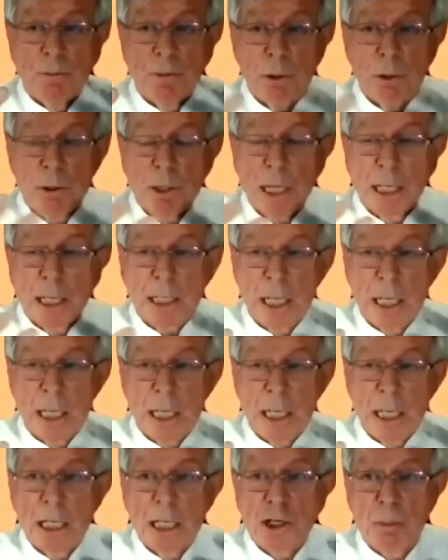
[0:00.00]
take
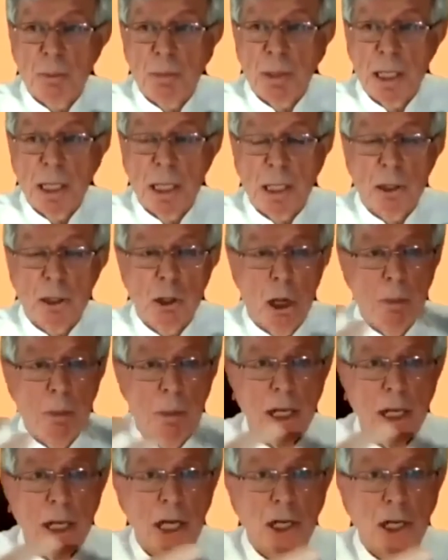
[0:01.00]
English to be a
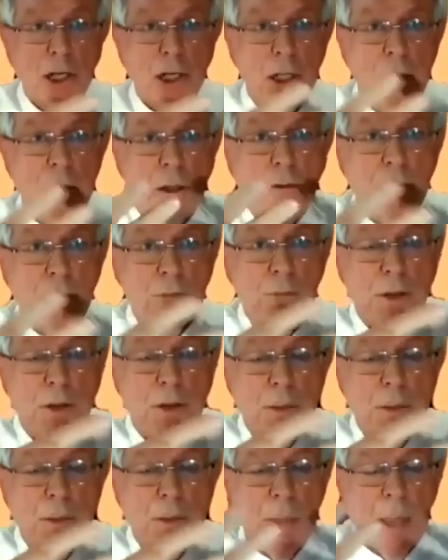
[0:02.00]
combination of
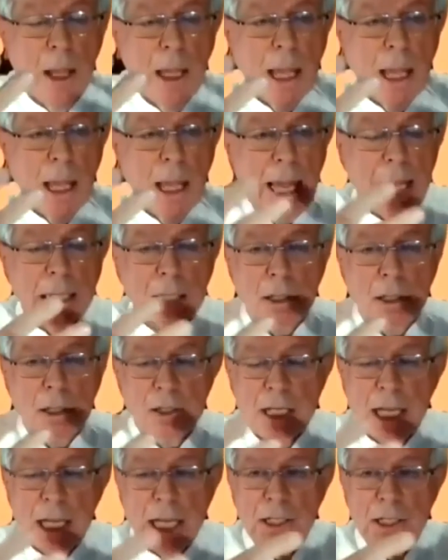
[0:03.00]

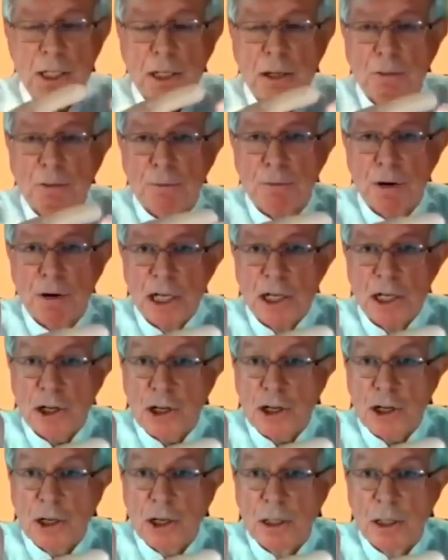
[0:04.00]
Anglo-Saxon and
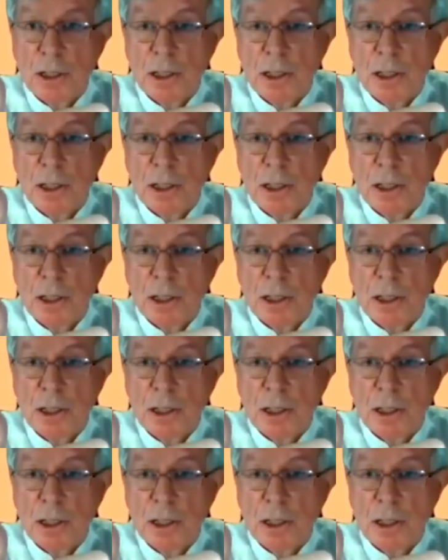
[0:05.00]
French,